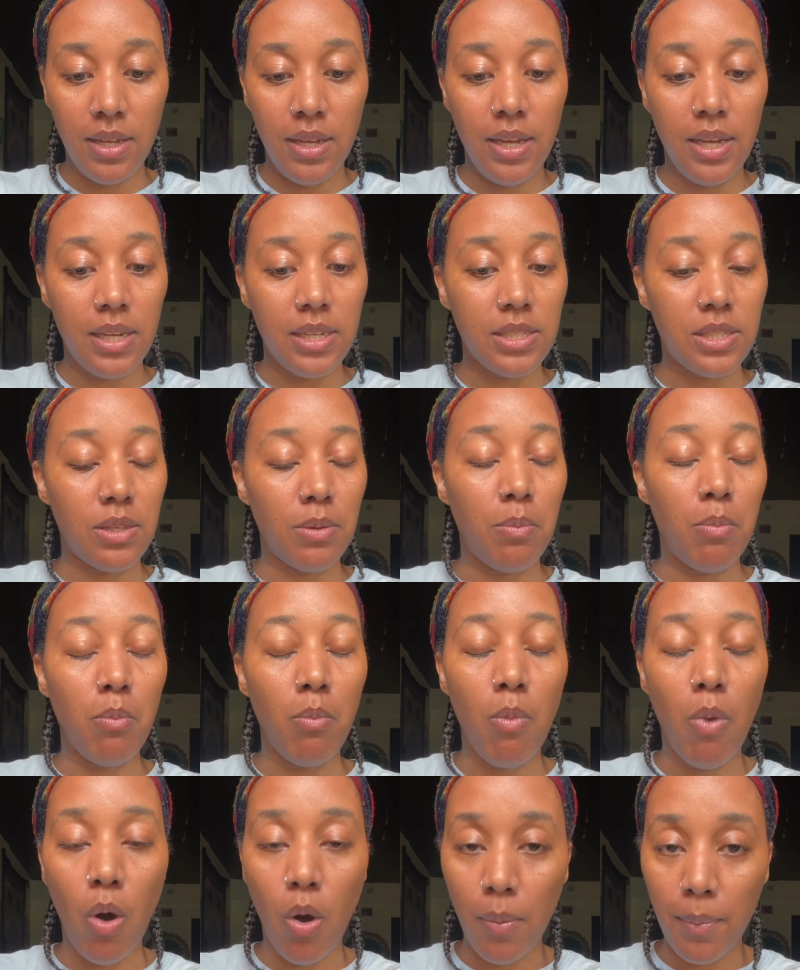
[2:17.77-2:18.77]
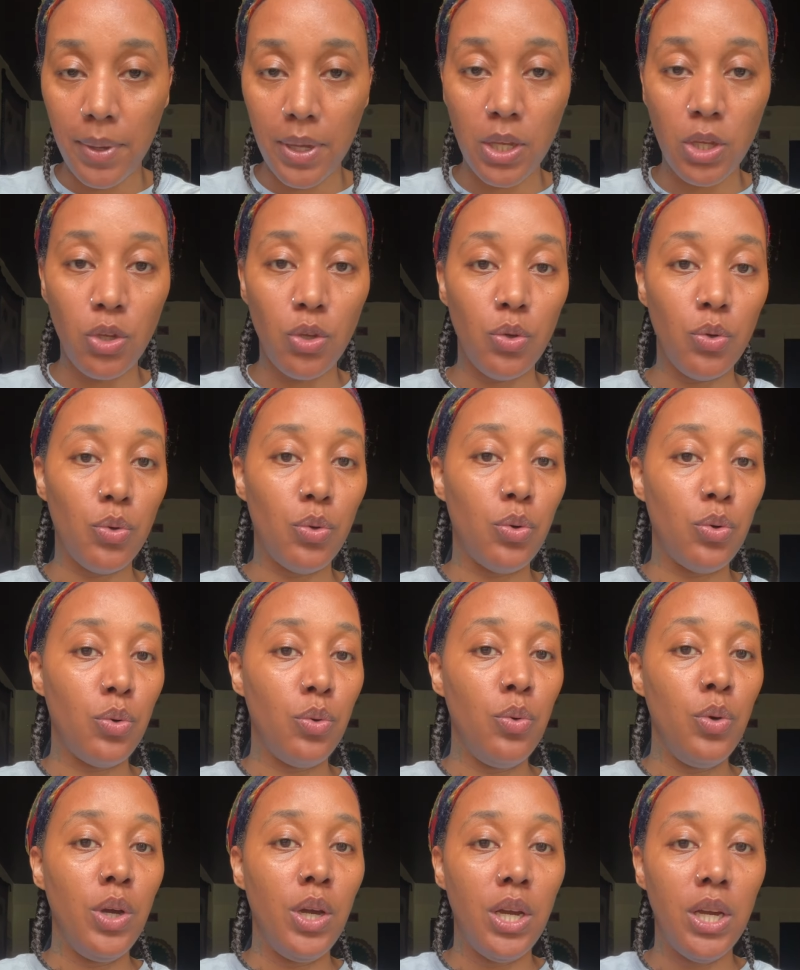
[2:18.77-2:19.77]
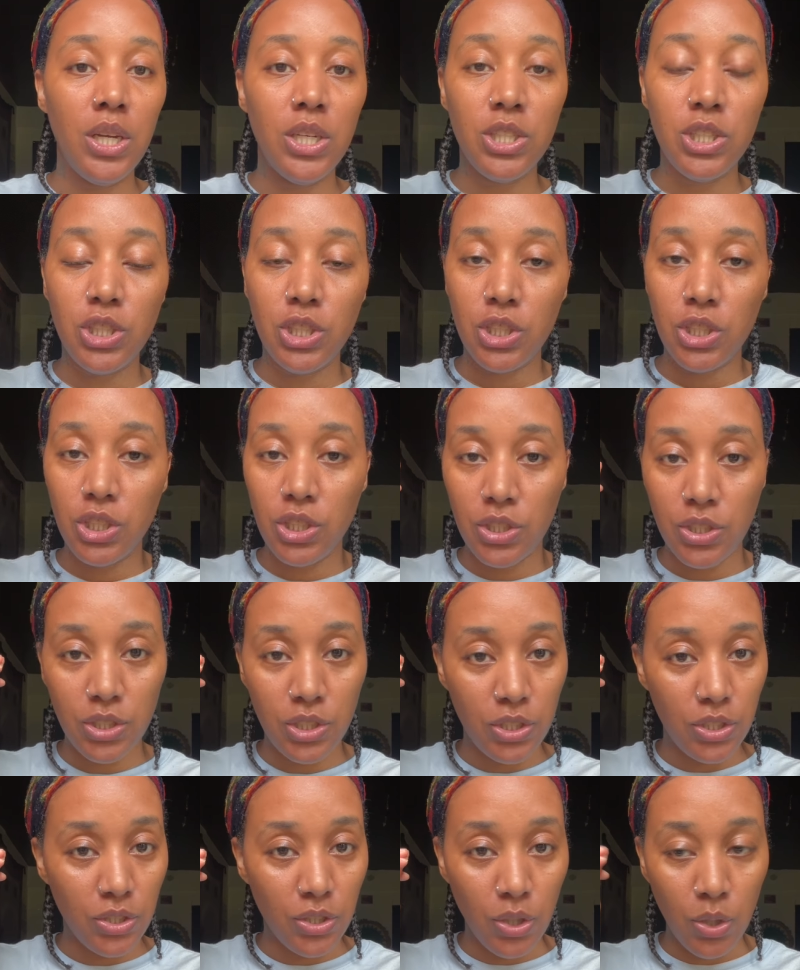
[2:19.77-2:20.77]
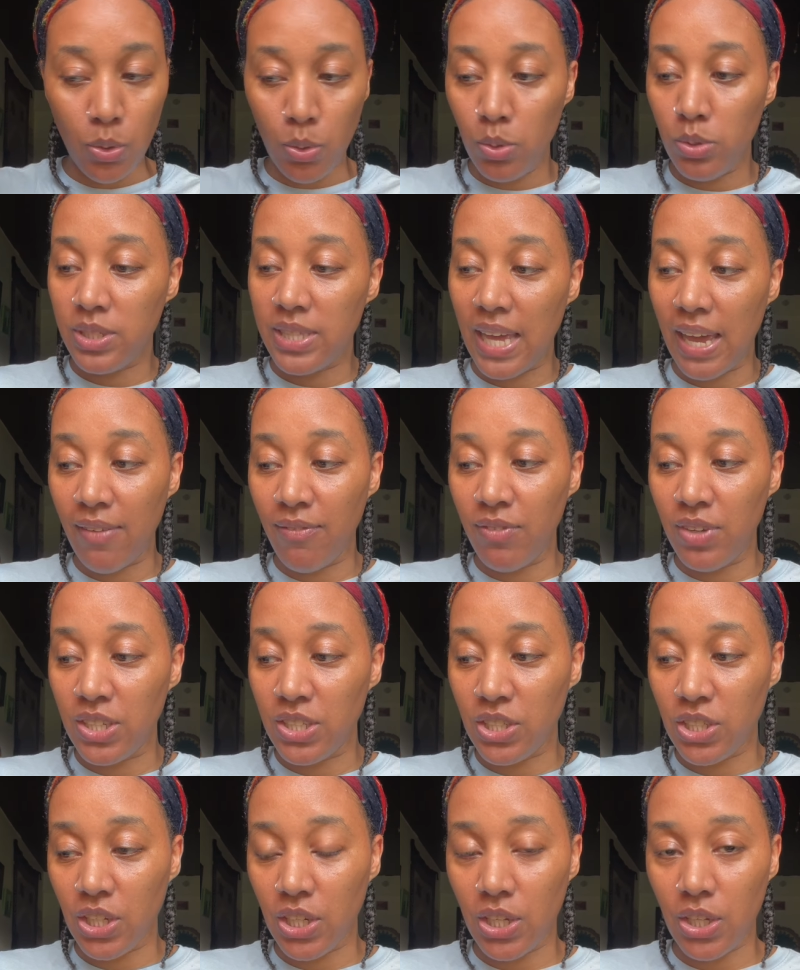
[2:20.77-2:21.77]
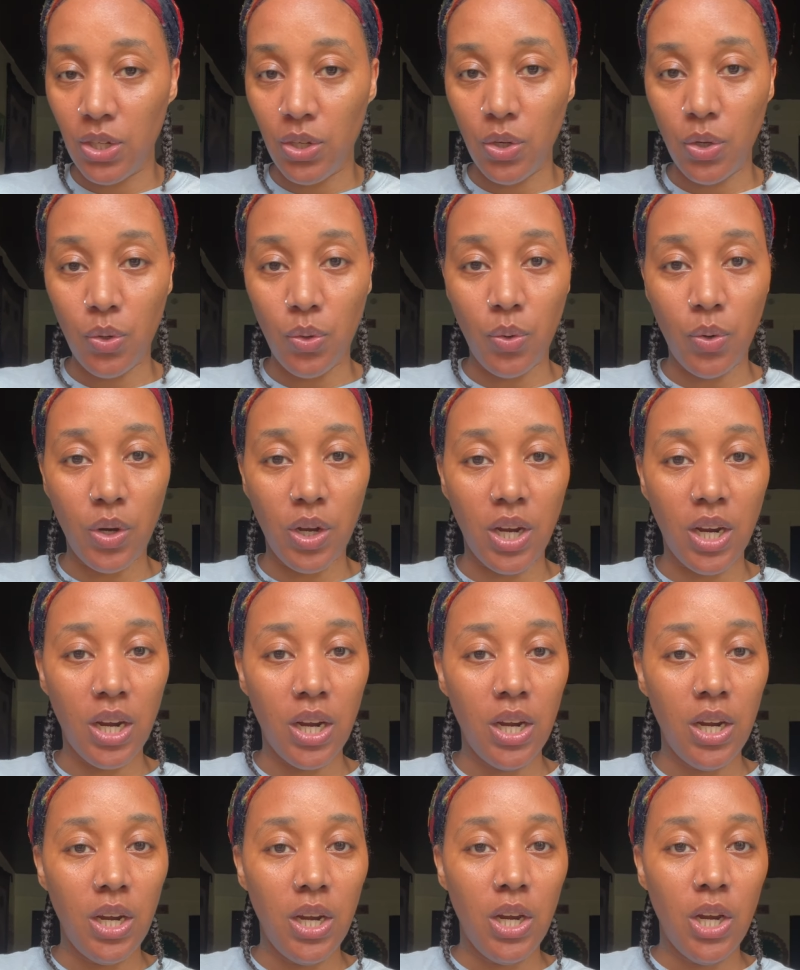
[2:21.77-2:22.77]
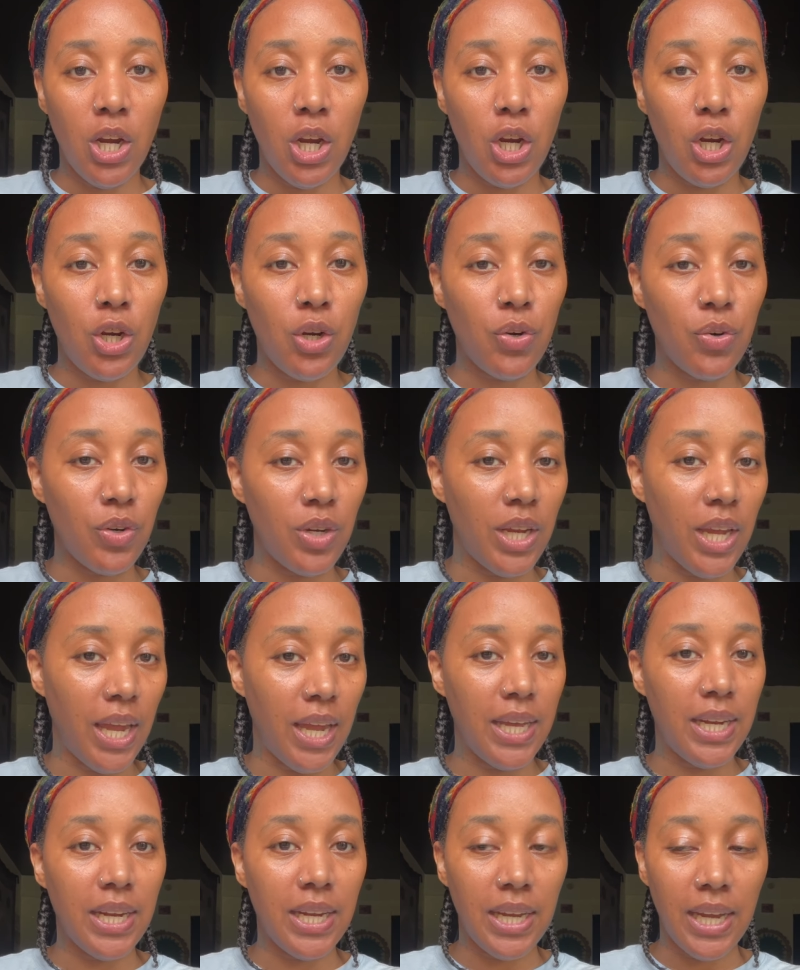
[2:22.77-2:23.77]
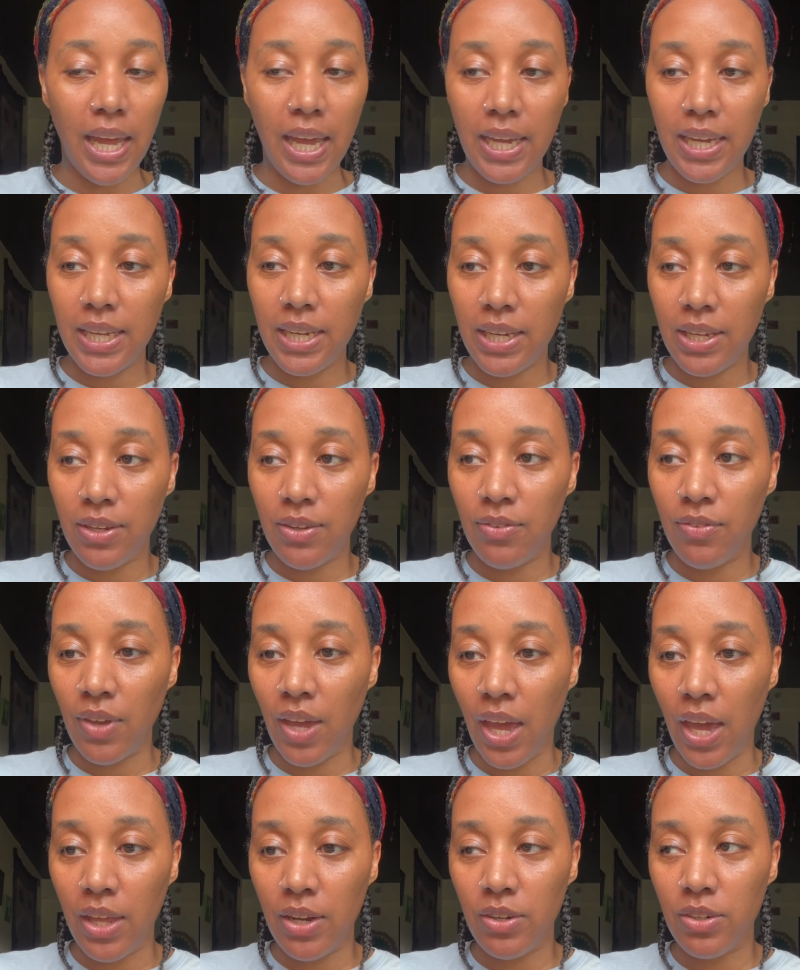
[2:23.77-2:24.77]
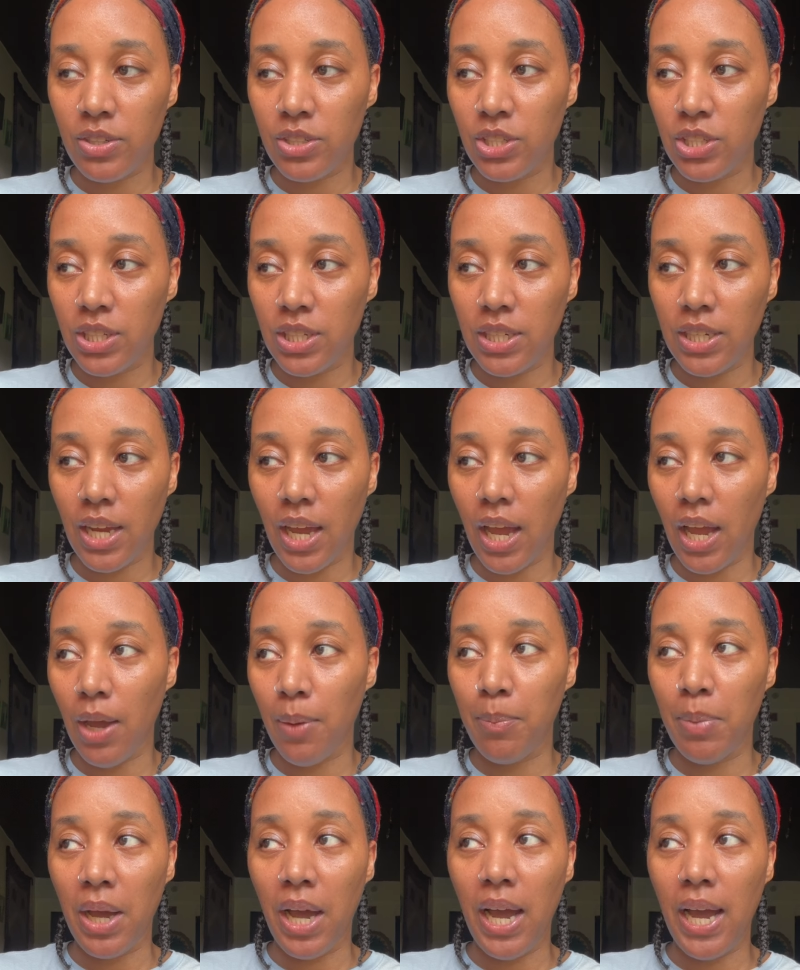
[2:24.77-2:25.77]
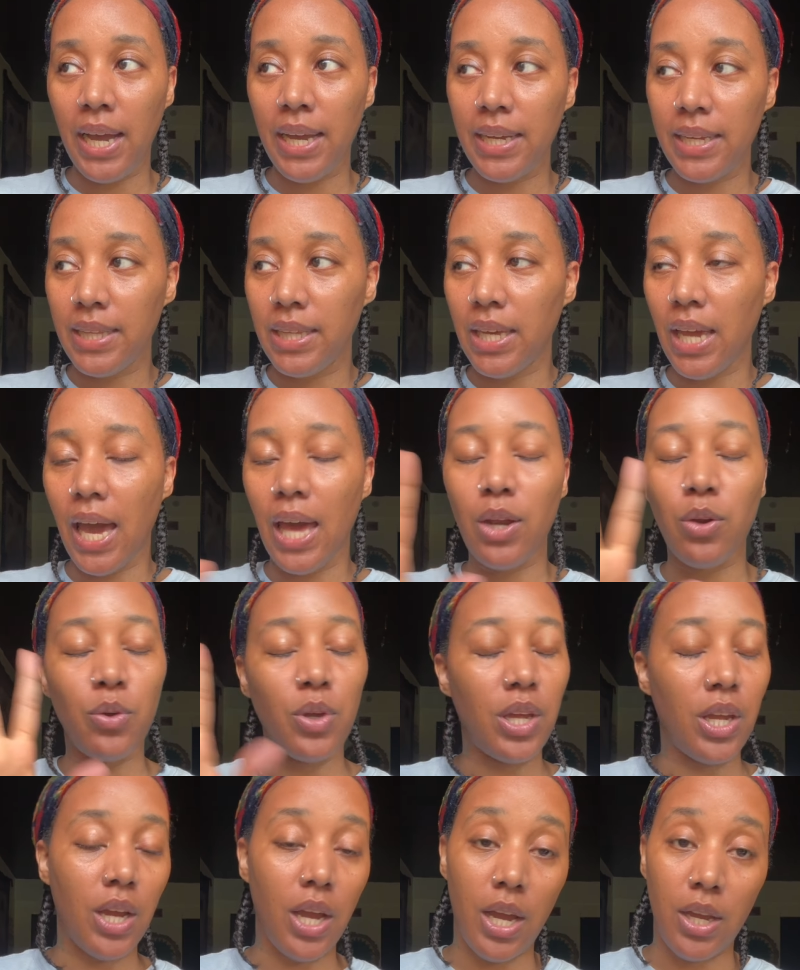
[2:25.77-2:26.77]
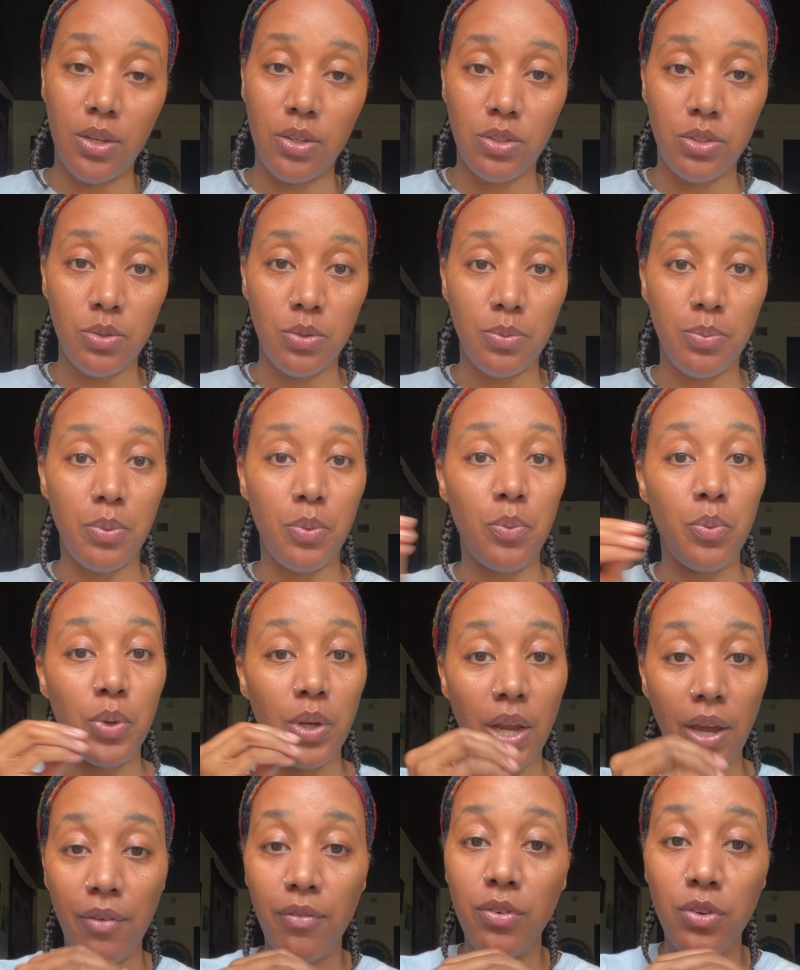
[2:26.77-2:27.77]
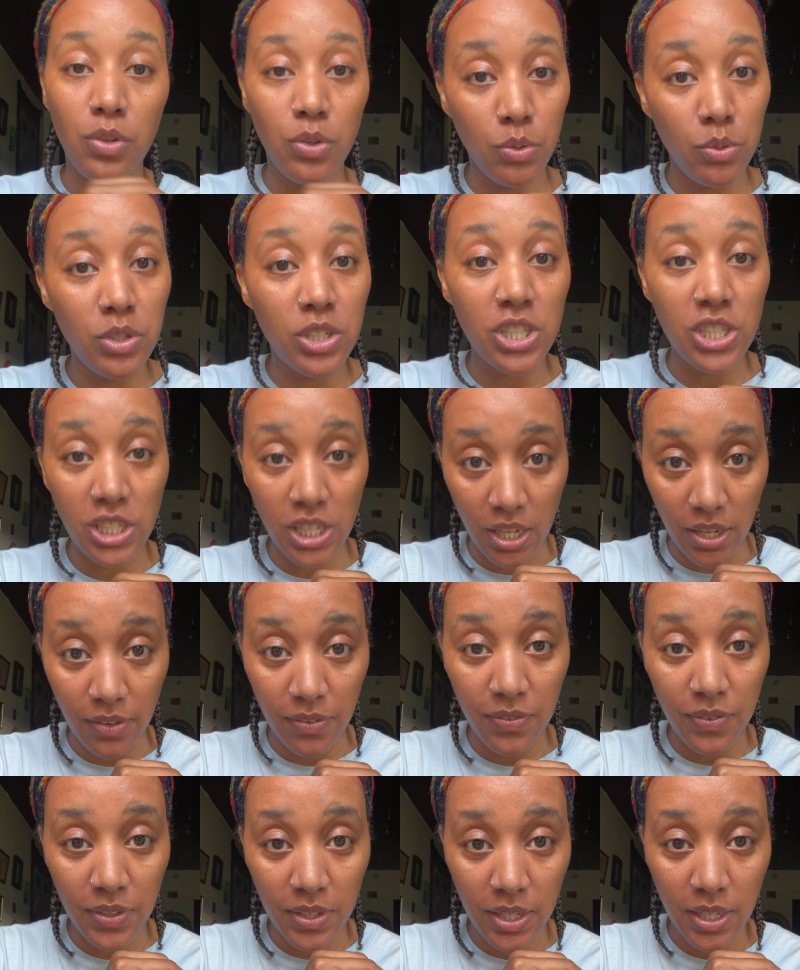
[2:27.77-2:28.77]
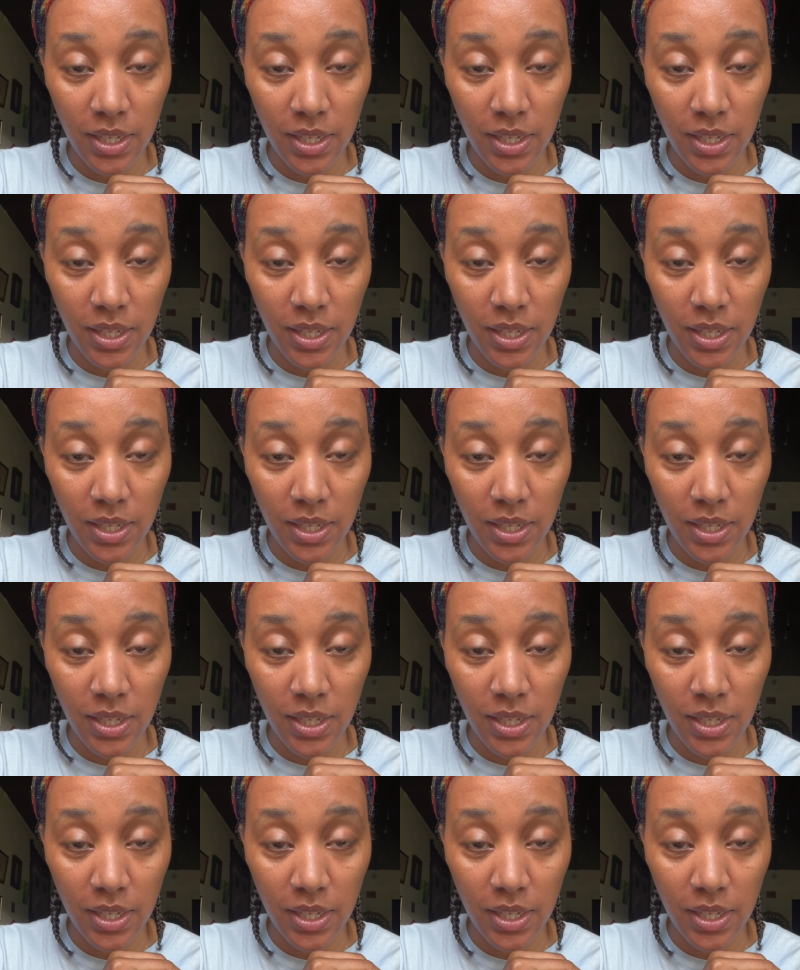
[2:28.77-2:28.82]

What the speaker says: Because the moment you lose that vision or create a negative energy behind it, I don't care how you do it, but whenever you shift